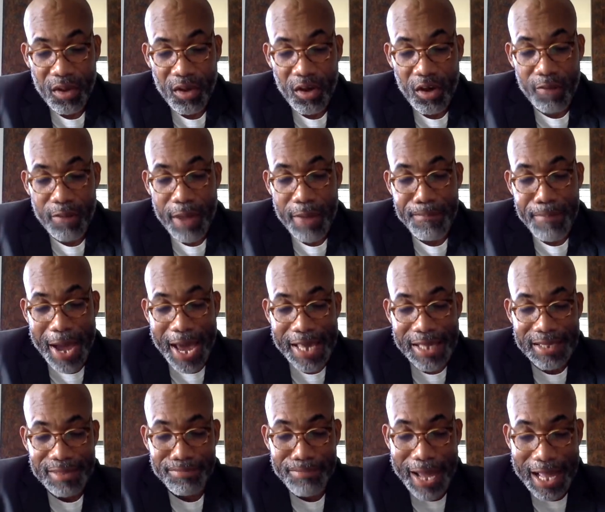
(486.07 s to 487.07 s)
on my
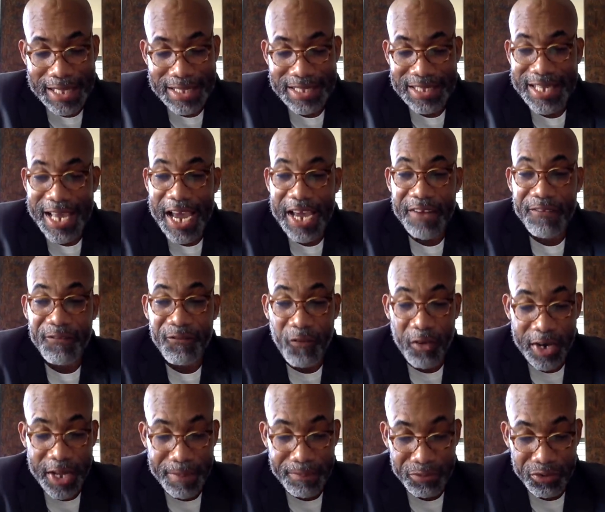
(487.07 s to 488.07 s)
bad side
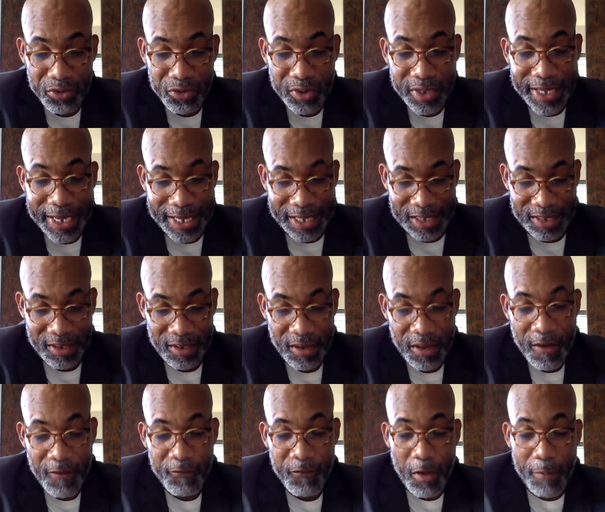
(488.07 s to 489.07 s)
for them to get,
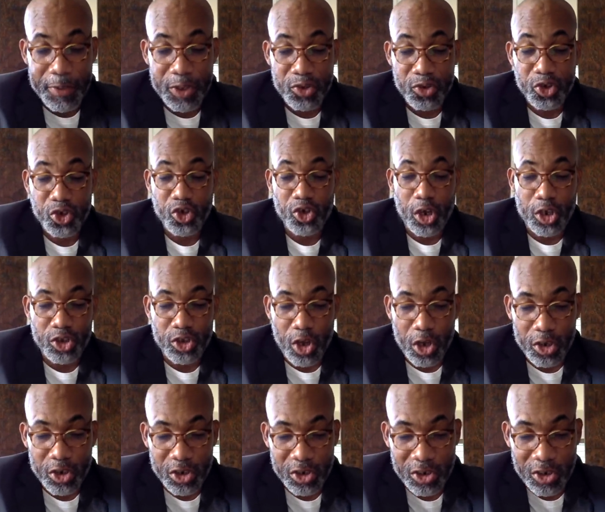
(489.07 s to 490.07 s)
for me to shut
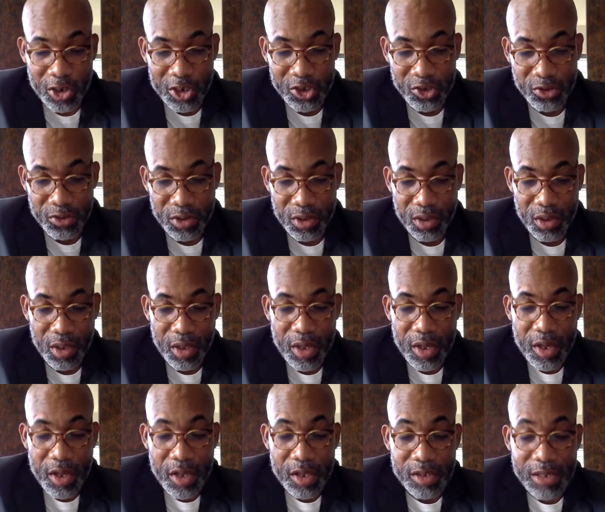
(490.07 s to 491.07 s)
down the country.
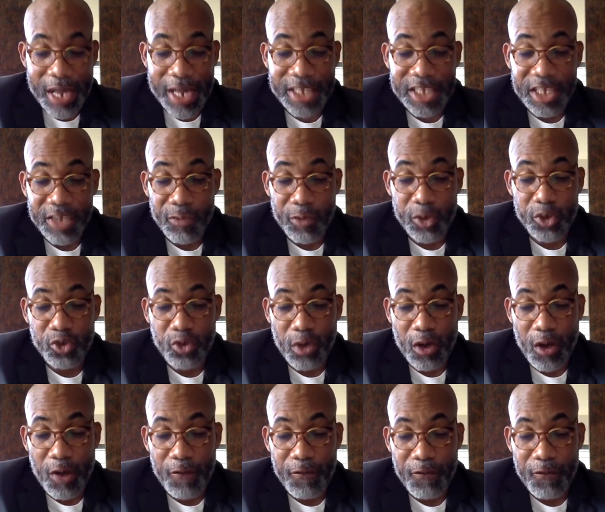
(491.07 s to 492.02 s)
So I said, which one